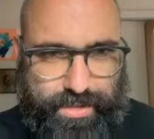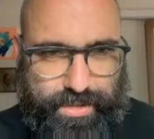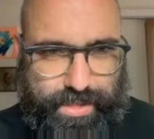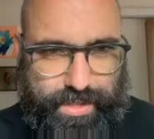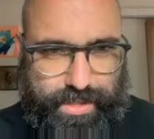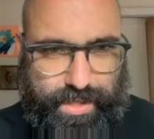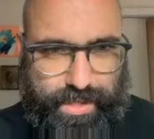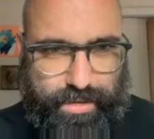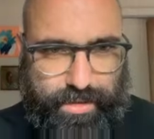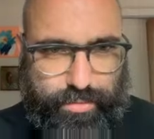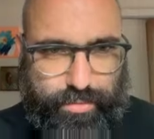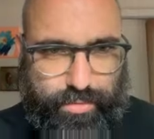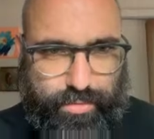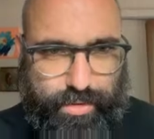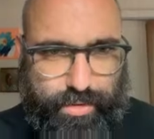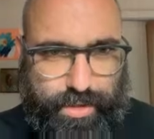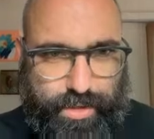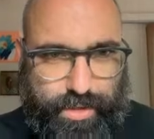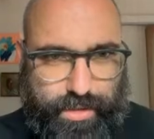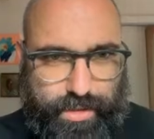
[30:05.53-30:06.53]

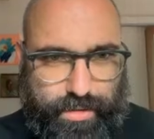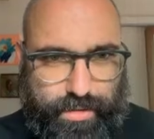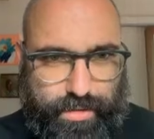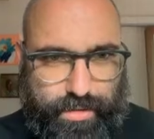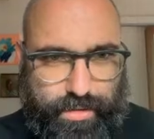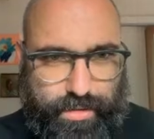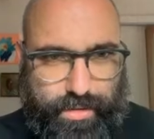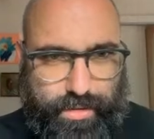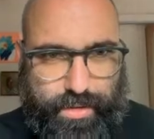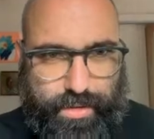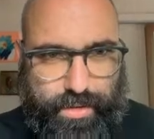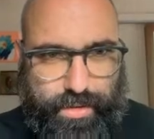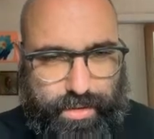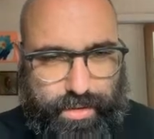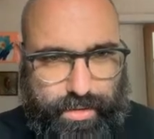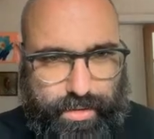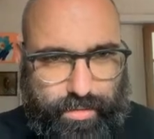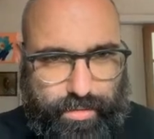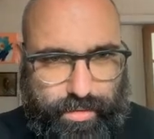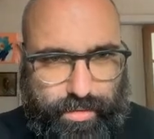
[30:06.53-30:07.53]
teleporting.
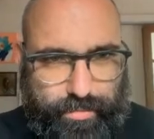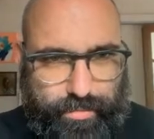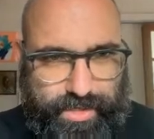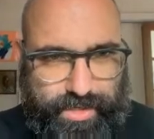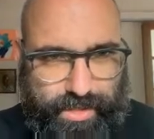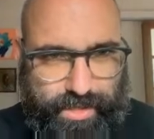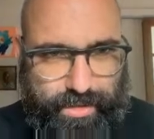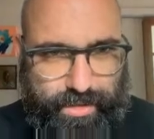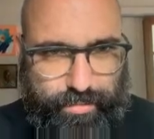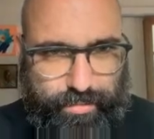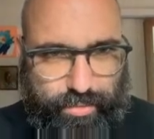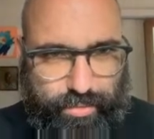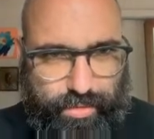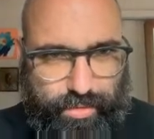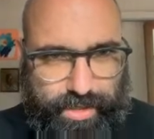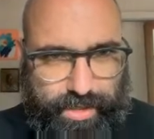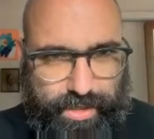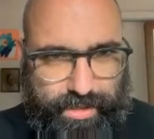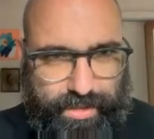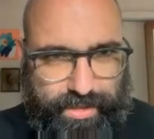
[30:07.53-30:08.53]
Oh, I'm
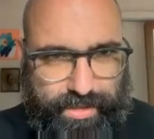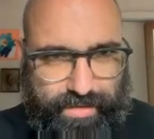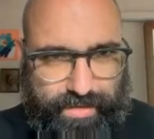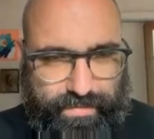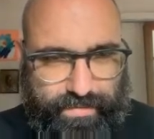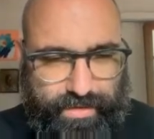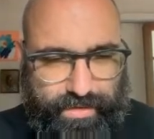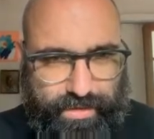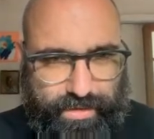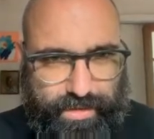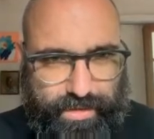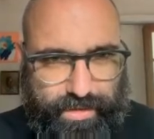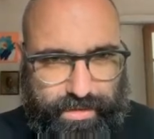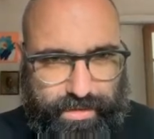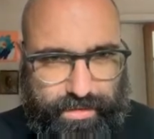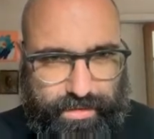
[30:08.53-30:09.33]
teleporting, definitely.